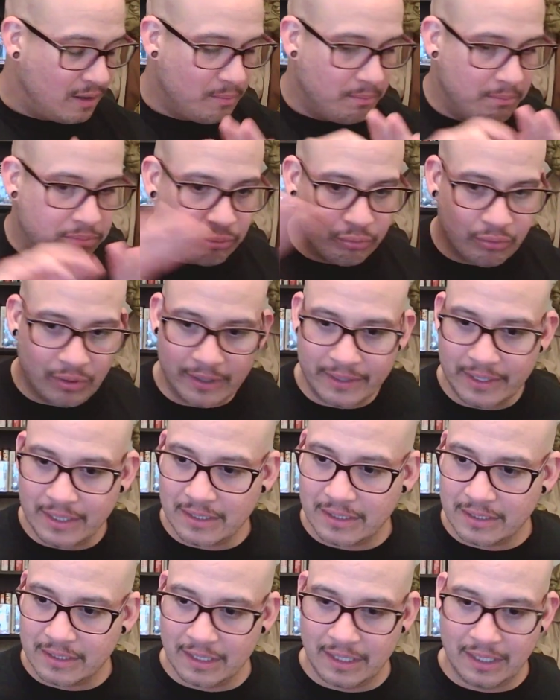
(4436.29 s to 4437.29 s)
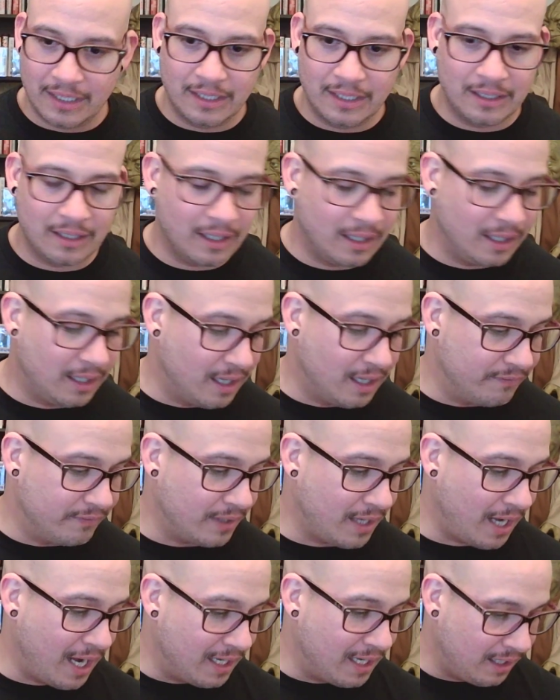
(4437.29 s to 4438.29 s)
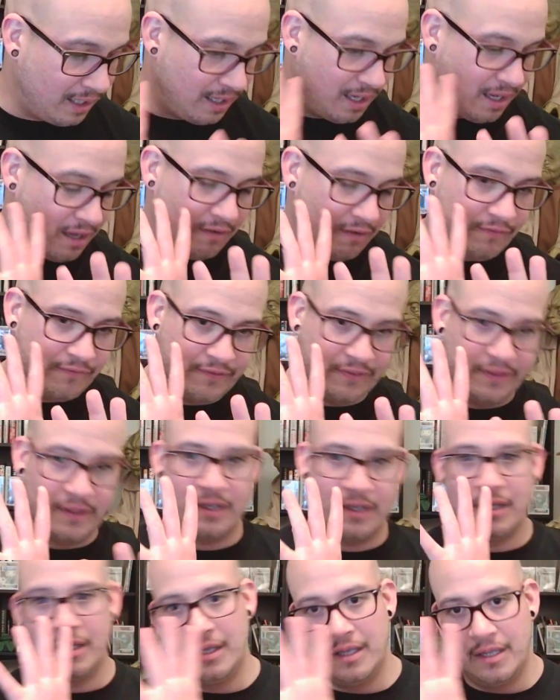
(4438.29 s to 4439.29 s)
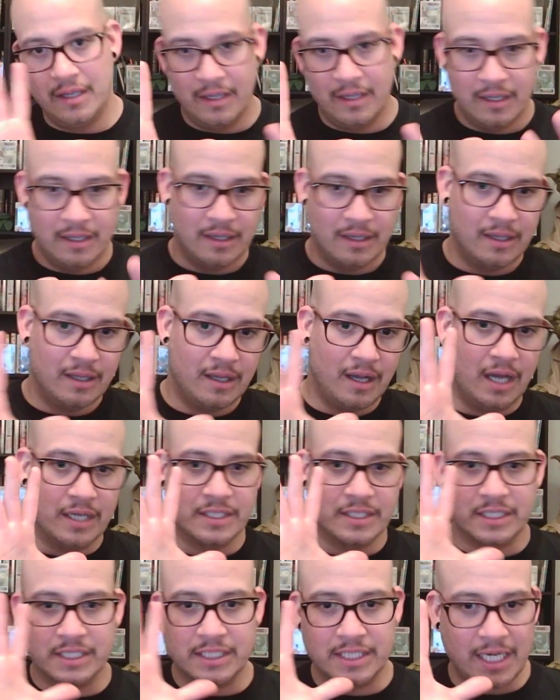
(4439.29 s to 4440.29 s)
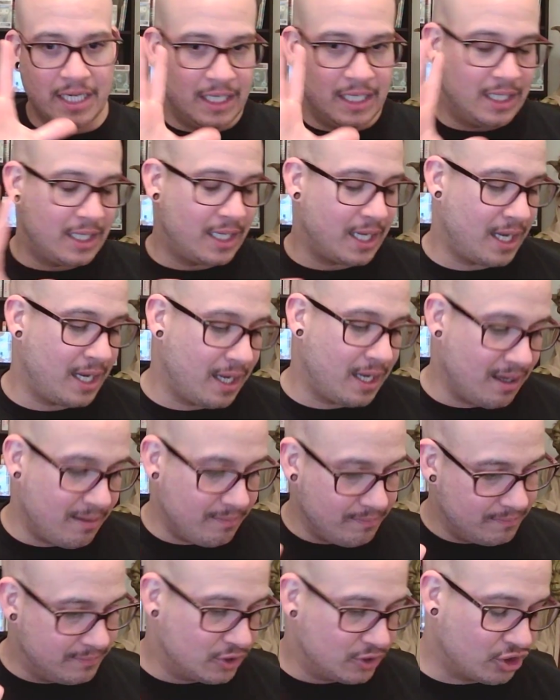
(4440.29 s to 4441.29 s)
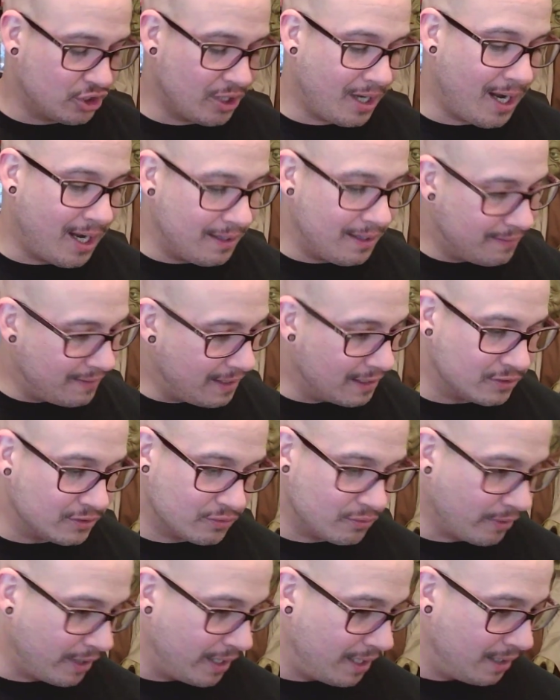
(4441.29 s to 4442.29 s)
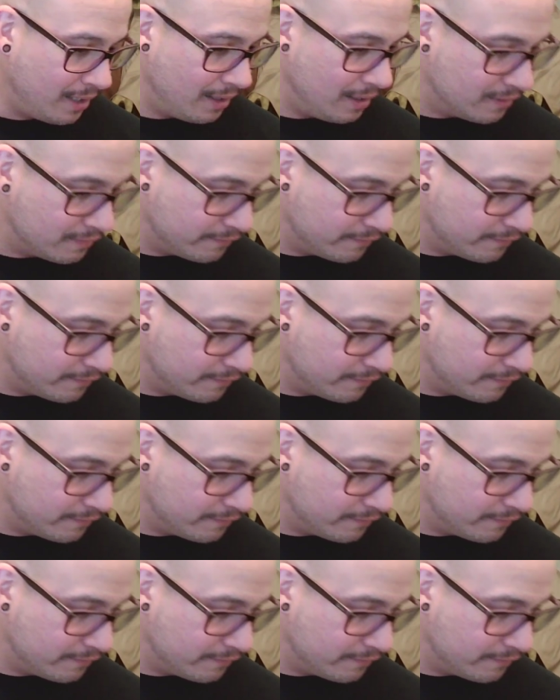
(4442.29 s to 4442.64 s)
Brilliant scene. Love it. I love the unsteady cam shot. That's great. It's